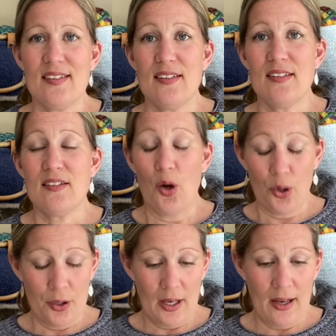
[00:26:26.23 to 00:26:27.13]

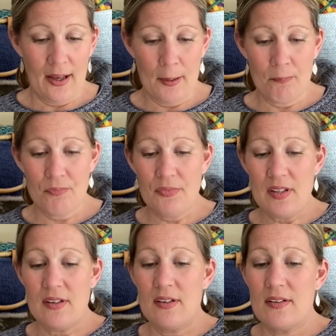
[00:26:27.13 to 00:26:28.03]
So
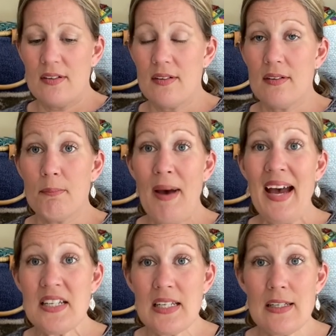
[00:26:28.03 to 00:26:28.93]
the
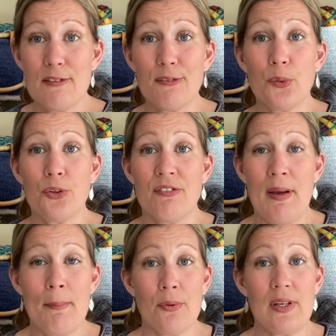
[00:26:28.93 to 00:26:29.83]
pattern for
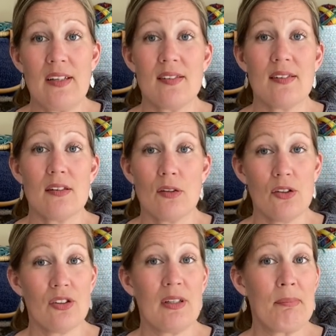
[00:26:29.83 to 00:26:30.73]
November is
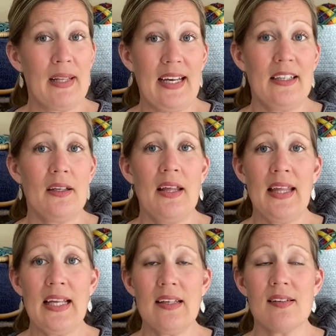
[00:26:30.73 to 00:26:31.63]
Socks on a Plane, and
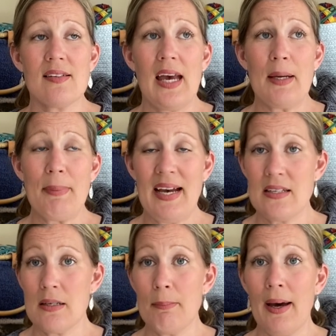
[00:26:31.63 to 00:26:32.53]
that is a
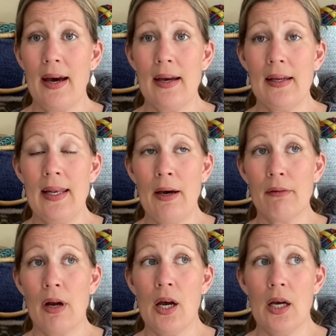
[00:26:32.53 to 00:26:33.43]
pattern by
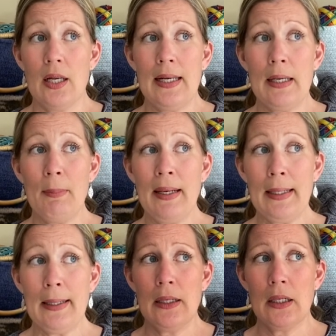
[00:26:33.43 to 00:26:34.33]
Laura
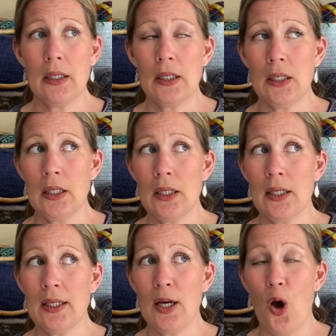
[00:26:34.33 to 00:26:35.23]
Linneman
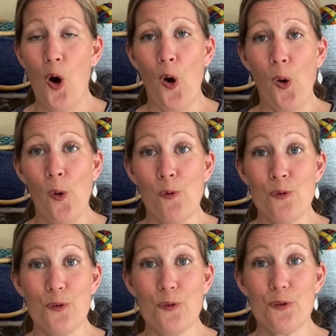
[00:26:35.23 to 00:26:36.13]
of
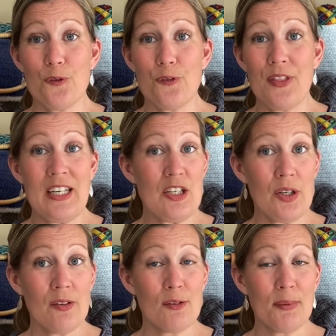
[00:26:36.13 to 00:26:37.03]
the Knit
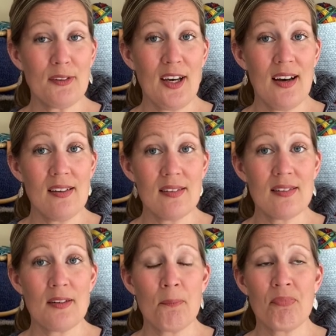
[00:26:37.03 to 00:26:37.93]
Girls podcast.